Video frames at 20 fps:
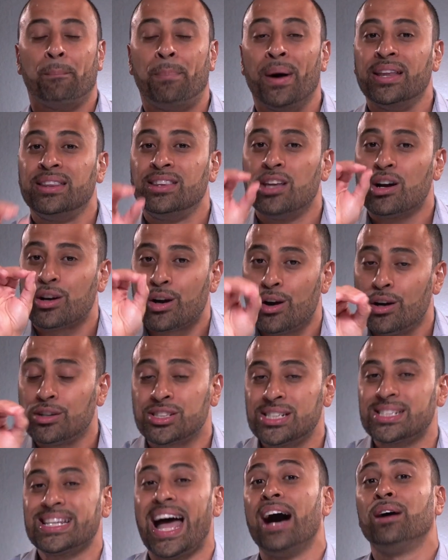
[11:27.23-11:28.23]
But the
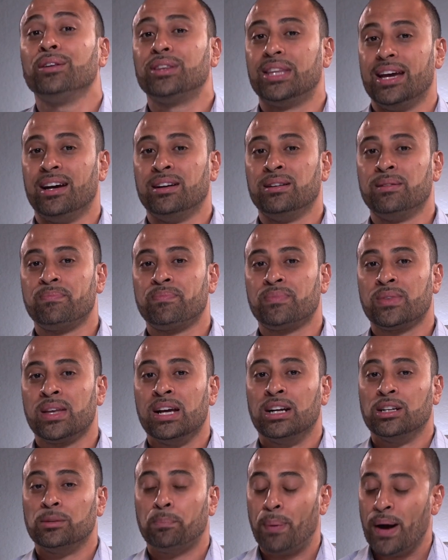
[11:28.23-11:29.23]
curse is out there.
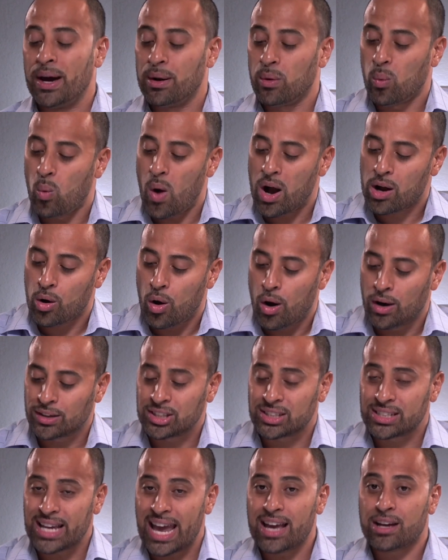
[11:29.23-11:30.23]
But what
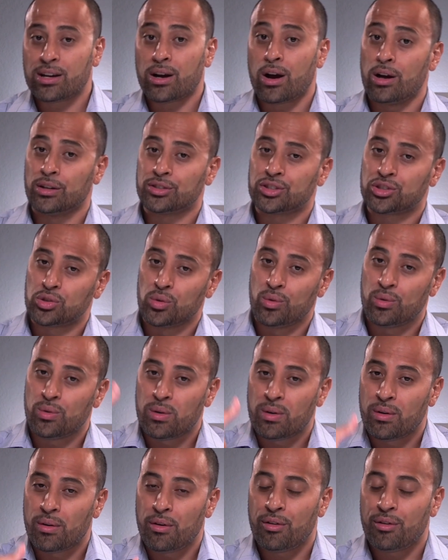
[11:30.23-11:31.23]
causes a curse to
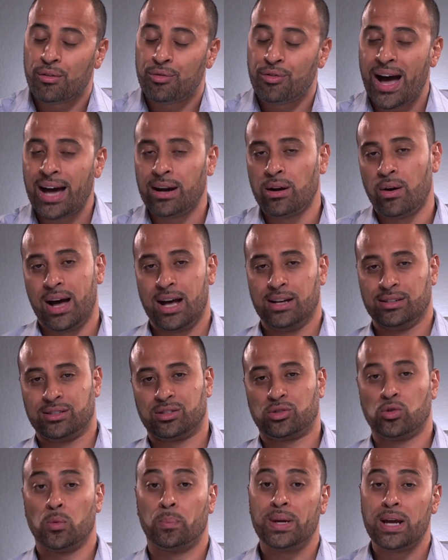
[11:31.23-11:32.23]
follow
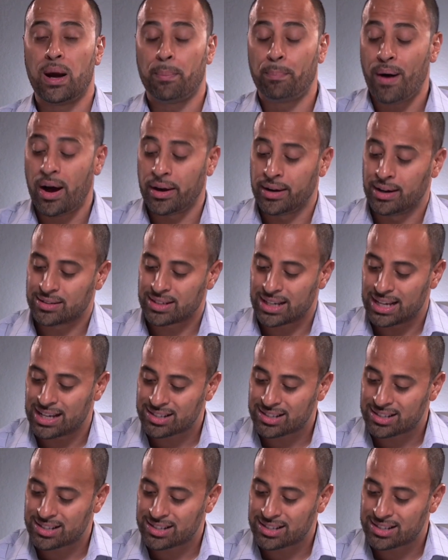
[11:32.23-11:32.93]
us, to be upon us?